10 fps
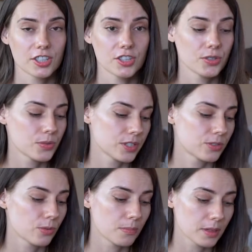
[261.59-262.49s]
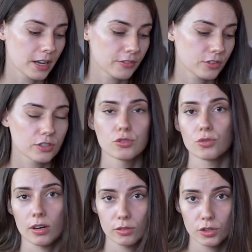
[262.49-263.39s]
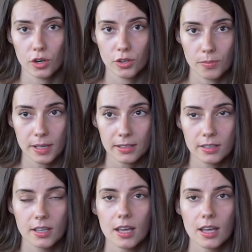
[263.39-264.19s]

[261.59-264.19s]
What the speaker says: to do was to apply for this travel document.